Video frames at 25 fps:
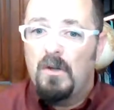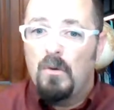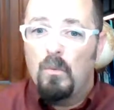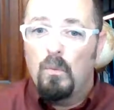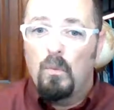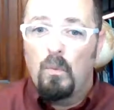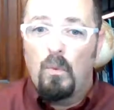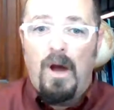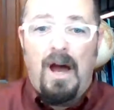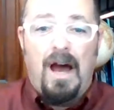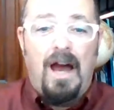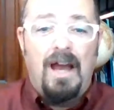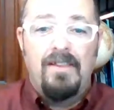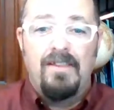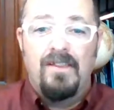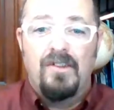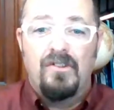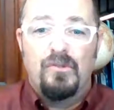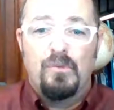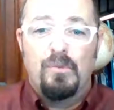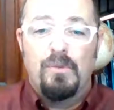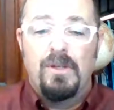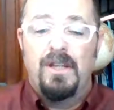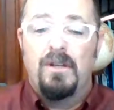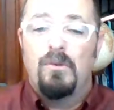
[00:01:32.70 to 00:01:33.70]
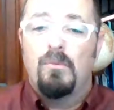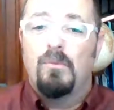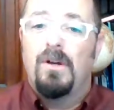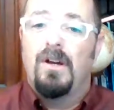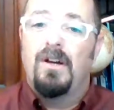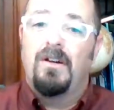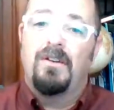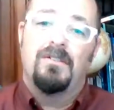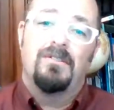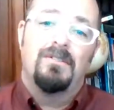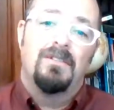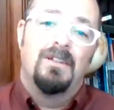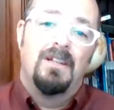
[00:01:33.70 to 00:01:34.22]
Why this week?
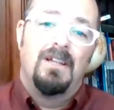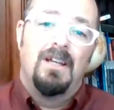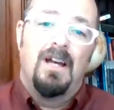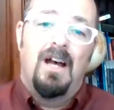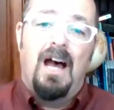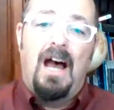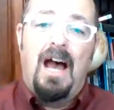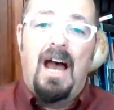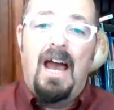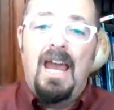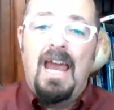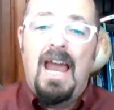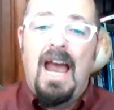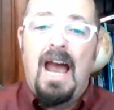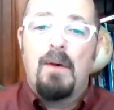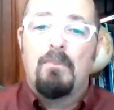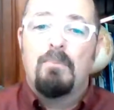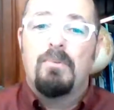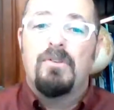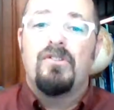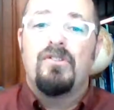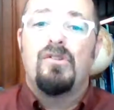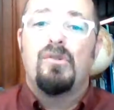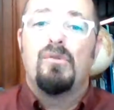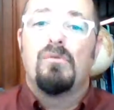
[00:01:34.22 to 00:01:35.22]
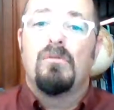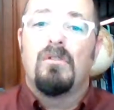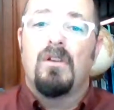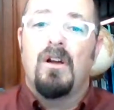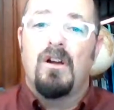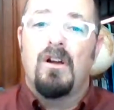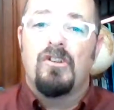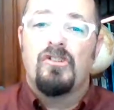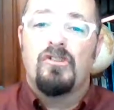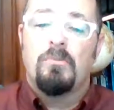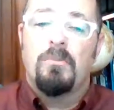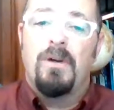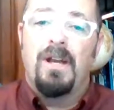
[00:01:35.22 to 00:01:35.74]
Well, I happen to
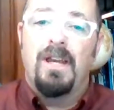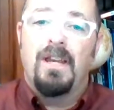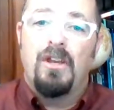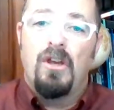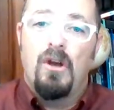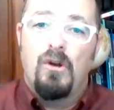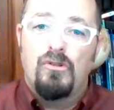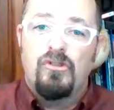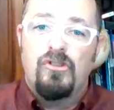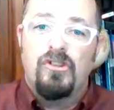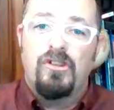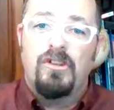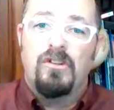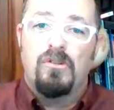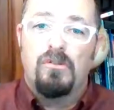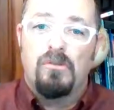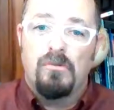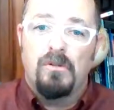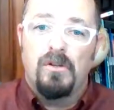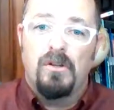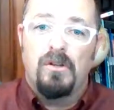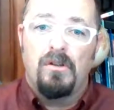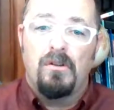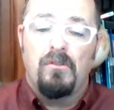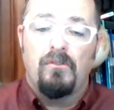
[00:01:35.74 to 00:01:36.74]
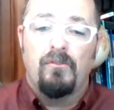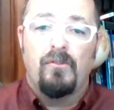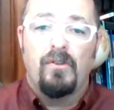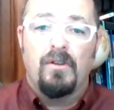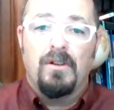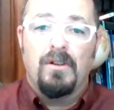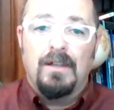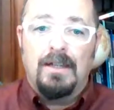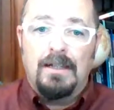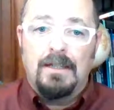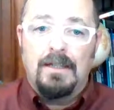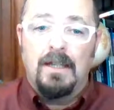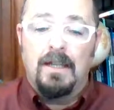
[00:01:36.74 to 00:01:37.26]
launch my coaching career for
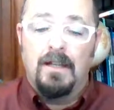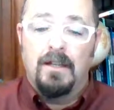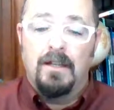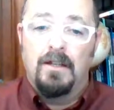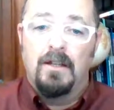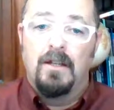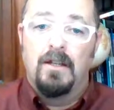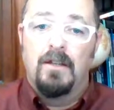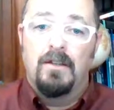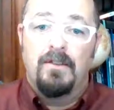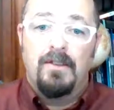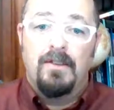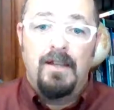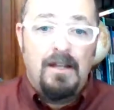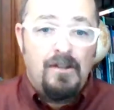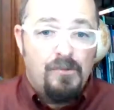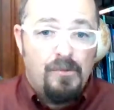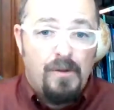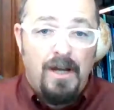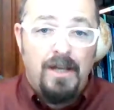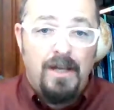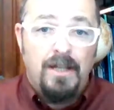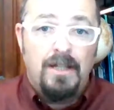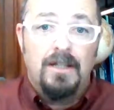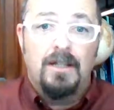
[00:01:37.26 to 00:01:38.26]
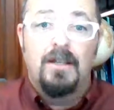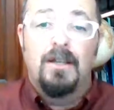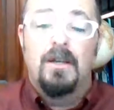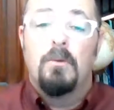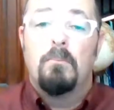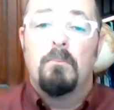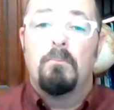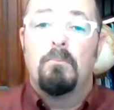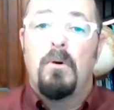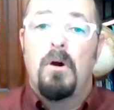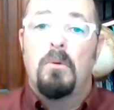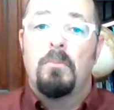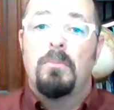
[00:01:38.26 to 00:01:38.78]
LinkedIn. That's right,
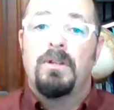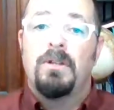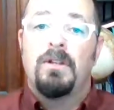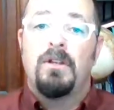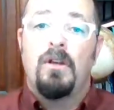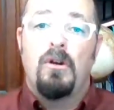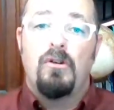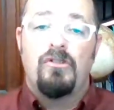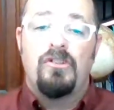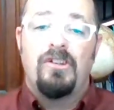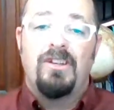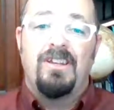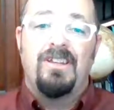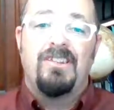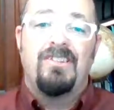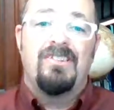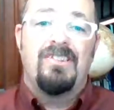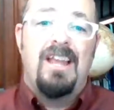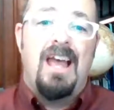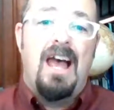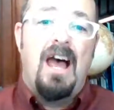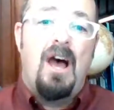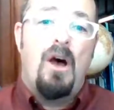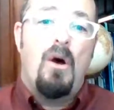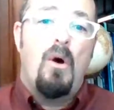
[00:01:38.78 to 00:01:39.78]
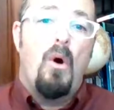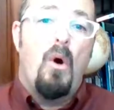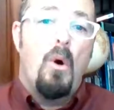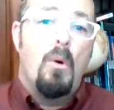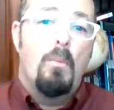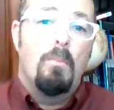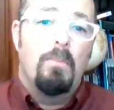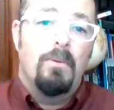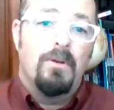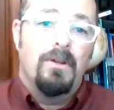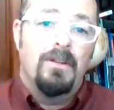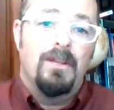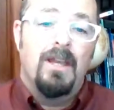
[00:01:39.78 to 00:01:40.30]
Bowman Coaching is now
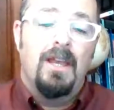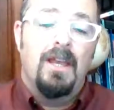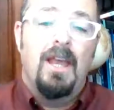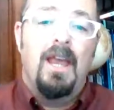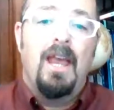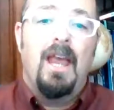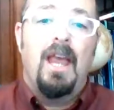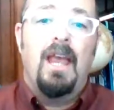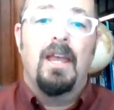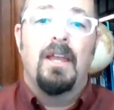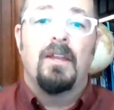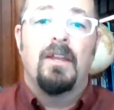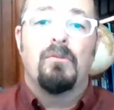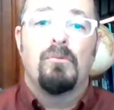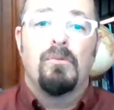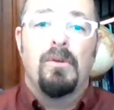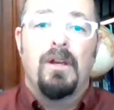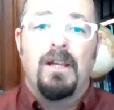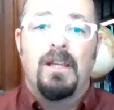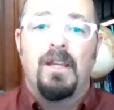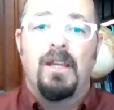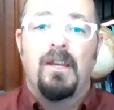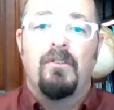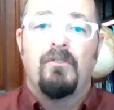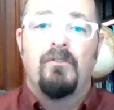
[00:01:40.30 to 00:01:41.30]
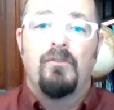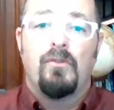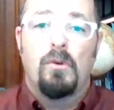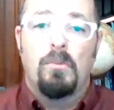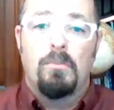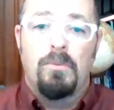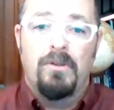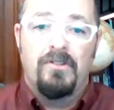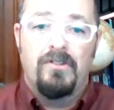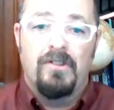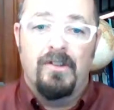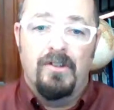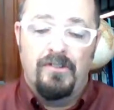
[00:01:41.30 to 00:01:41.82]
open and ready for
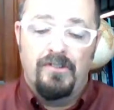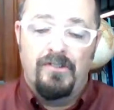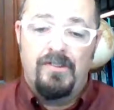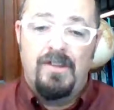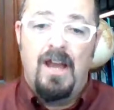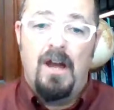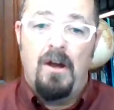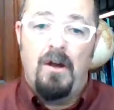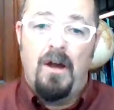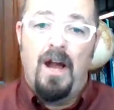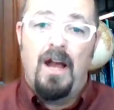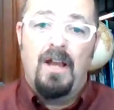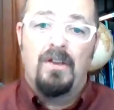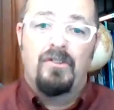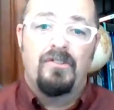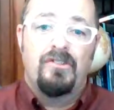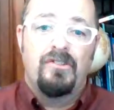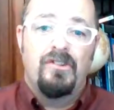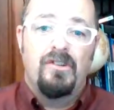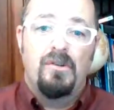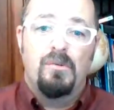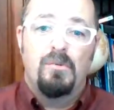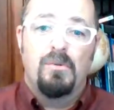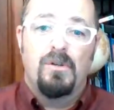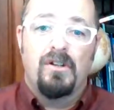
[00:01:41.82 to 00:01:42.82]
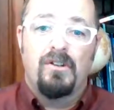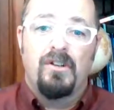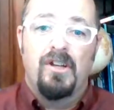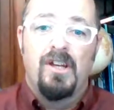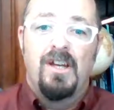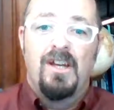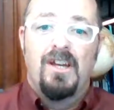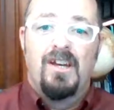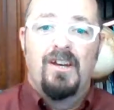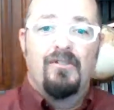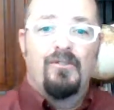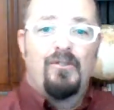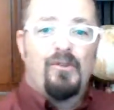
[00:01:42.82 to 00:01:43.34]
business. Now, I still work
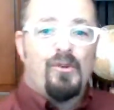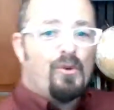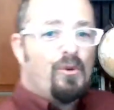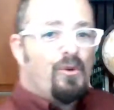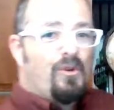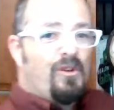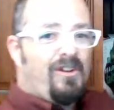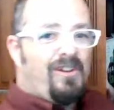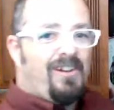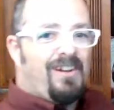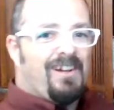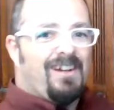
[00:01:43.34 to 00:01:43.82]
for